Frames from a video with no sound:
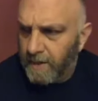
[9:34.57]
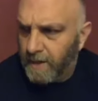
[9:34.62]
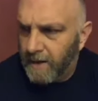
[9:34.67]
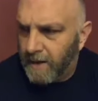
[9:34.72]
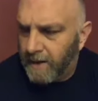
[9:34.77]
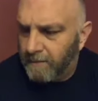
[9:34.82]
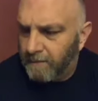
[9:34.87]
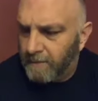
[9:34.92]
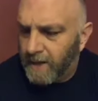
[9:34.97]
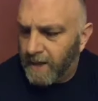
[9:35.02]

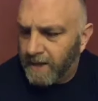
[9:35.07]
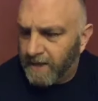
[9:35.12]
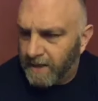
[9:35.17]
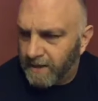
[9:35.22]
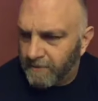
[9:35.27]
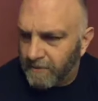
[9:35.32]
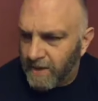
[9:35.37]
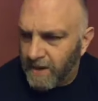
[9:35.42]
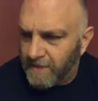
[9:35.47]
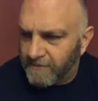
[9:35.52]
Mike
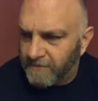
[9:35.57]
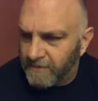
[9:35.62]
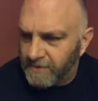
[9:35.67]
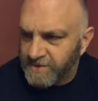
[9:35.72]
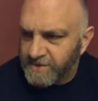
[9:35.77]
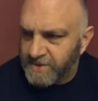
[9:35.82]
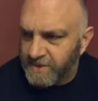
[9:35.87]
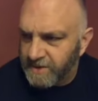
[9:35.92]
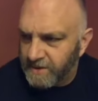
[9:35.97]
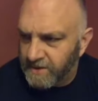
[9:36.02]
had
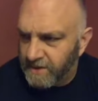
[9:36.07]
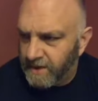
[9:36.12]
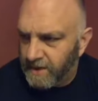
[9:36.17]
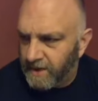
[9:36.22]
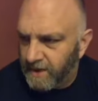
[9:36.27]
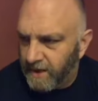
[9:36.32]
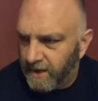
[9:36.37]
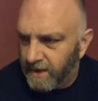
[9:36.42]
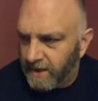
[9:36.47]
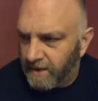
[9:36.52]
referenced in
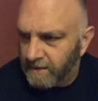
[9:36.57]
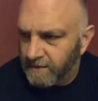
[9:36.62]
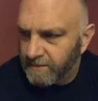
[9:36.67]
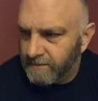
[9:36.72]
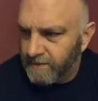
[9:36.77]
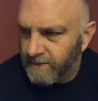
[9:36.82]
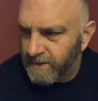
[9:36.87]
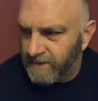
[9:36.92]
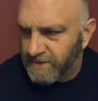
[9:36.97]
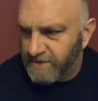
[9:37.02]

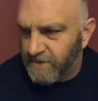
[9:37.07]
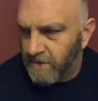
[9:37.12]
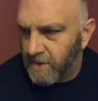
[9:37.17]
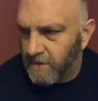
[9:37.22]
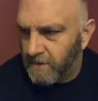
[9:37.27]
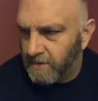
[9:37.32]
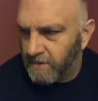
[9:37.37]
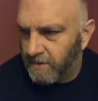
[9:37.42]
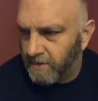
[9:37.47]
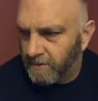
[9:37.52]
his
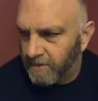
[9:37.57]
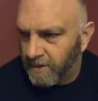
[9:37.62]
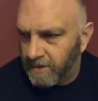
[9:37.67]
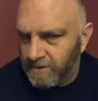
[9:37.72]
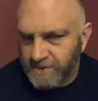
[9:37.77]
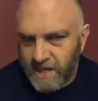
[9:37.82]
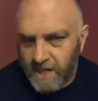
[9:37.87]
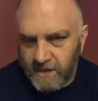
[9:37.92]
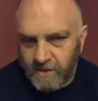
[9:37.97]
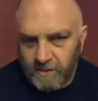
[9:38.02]
article
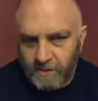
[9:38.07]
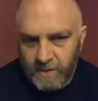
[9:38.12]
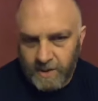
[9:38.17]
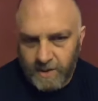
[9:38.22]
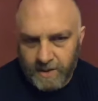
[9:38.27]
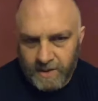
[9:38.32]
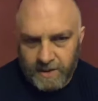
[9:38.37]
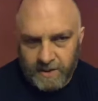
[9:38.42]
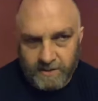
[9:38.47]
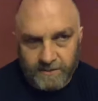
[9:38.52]
about Jocko
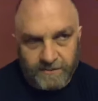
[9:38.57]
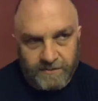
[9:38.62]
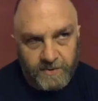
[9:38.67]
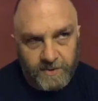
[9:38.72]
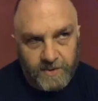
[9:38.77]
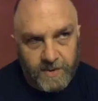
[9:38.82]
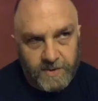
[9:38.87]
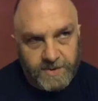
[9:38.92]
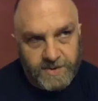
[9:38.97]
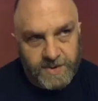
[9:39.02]
Willink, and
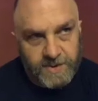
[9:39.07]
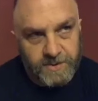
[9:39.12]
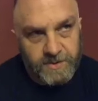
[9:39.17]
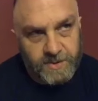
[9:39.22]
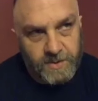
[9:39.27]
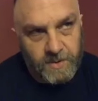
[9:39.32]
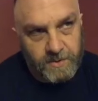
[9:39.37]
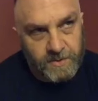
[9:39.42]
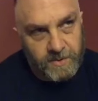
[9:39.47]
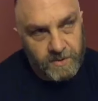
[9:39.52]
for those of you
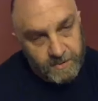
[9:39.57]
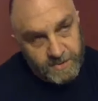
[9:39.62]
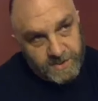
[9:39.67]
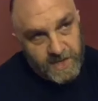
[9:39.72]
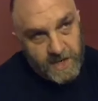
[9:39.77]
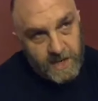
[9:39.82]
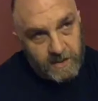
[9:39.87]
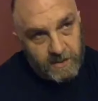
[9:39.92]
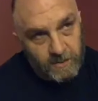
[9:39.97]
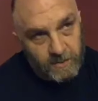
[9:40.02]
who don't know who
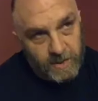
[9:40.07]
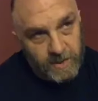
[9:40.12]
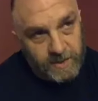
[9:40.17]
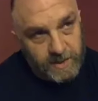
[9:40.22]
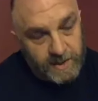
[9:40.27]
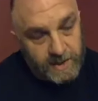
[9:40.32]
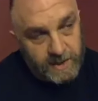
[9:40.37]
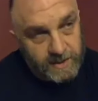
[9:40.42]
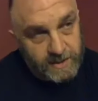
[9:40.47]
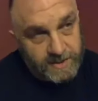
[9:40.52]
Jocko
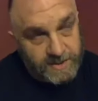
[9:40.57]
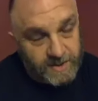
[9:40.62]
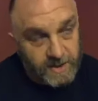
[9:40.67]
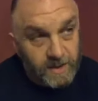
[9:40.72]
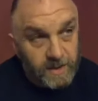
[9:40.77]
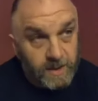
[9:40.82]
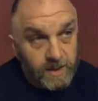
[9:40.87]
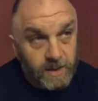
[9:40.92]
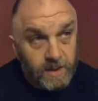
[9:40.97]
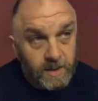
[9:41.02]
Willink is,
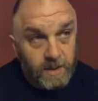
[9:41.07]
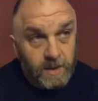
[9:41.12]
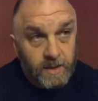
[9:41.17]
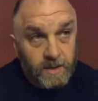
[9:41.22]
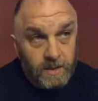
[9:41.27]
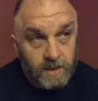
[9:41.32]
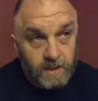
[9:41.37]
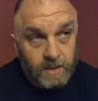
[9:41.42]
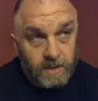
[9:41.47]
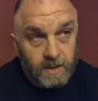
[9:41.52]

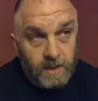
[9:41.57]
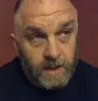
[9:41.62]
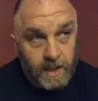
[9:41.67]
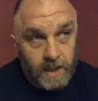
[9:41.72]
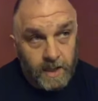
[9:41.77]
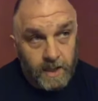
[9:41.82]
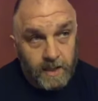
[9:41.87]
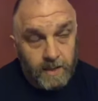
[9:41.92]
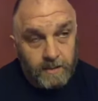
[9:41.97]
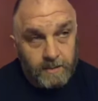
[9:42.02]

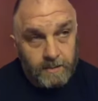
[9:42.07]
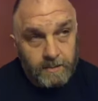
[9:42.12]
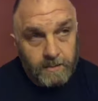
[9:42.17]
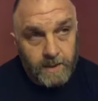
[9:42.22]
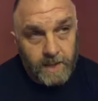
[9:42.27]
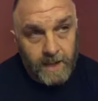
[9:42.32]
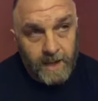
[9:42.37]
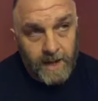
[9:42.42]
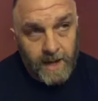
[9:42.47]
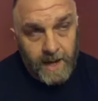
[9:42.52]
I
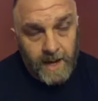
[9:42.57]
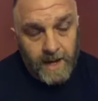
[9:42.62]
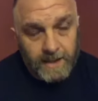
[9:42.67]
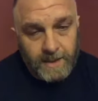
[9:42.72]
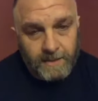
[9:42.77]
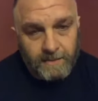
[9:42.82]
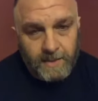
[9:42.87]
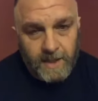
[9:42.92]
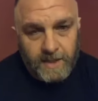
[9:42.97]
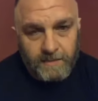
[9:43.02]

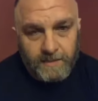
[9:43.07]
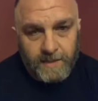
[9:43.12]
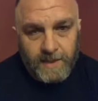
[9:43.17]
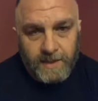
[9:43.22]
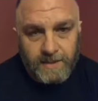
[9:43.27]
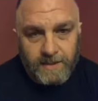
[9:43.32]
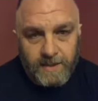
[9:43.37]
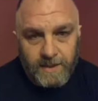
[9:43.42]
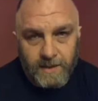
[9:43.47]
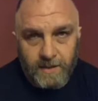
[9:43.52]
highly
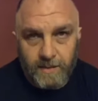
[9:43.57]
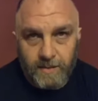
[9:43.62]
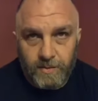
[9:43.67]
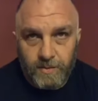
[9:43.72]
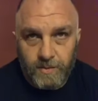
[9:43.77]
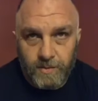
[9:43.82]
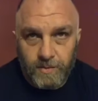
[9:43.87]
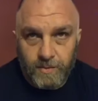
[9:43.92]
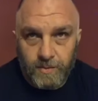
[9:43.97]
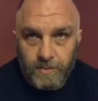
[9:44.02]
recommend that
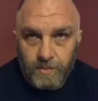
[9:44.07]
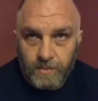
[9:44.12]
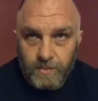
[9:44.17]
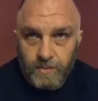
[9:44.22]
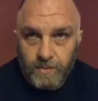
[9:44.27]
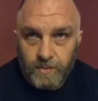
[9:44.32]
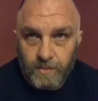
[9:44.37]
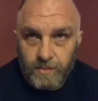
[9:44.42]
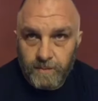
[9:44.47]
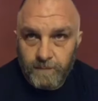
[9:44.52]
you
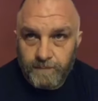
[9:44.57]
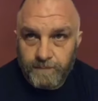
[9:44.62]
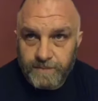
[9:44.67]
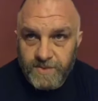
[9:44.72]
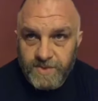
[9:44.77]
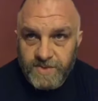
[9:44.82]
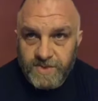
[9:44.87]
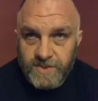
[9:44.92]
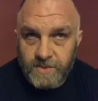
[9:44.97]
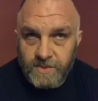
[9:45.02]

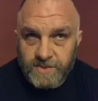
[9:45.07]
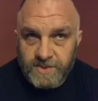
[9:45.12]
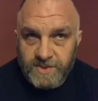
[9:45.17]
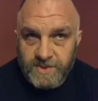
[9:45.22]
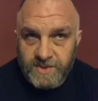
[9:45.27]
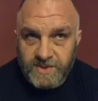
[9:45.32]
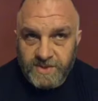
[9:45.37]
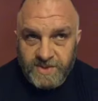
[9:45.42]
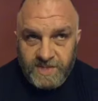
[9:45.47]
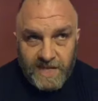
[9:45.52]

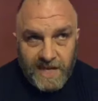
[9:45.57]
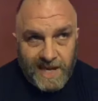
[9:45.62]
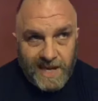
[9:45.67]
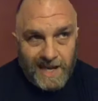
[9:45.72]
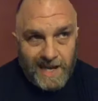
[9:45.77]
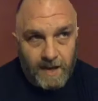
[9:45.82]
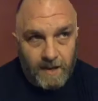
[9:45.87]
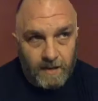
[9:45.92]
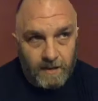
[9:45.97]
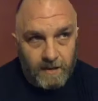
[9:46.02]
search this
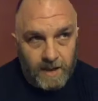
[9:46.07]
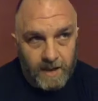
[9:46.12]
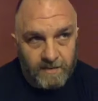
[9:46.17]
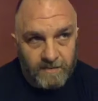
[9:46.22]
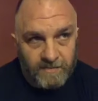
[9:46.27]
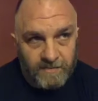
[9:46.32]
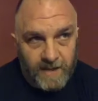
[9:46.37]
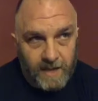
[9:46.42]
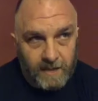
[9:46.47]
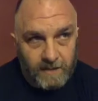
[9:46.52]
guy out
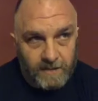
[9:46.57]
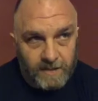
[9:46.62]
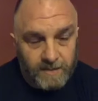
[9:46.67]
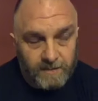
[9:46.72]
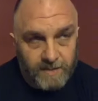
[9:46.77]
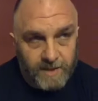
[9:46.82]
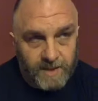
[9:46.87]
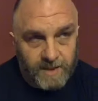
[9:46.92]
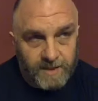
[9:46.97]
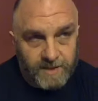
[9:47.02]
and follow
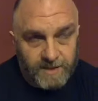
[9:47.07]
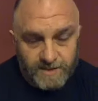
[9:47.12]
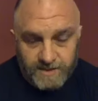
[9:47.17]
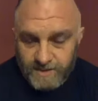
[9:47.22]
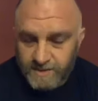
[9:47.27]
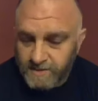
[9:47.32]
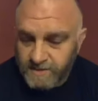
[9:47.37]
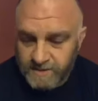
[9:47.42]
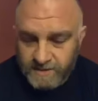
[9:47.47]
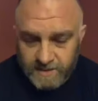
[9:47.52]
him,
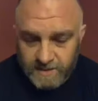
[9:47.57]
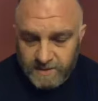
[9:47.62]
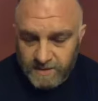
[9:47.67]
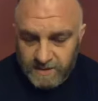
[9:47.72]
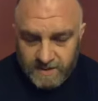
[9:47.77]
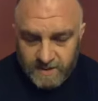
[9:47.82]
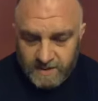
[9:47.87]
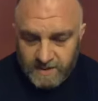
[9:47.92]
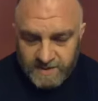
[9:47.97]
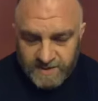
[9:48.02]
because
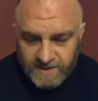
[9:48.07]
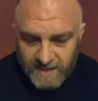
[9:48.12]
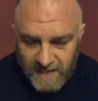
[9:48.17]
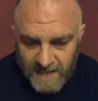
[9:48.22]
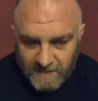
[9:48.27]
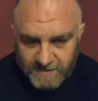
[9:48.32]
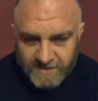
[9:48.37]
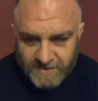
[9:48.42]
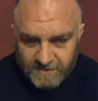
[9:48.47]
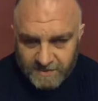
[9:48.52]
he's an
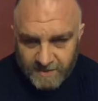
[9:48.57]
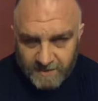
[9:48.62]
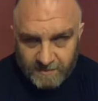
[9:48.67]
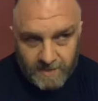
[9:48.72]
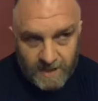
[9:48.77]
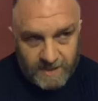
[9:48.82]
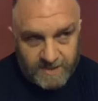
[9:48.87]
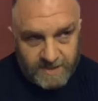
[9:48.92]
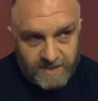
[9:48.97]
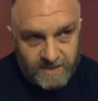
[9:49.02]
absolutely
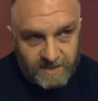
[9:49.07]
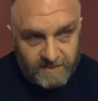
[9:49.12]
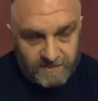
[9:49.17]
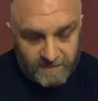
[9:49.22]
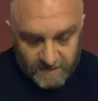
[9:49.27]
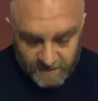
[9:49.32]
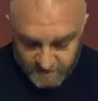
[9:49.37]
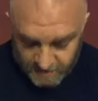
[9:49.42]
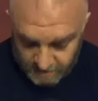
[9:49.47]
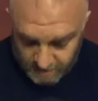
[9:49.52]
amazing
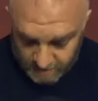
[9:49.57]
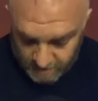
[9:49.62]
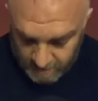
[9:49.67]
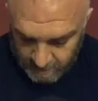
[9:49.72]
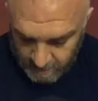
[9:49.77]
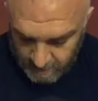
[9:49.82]
individual.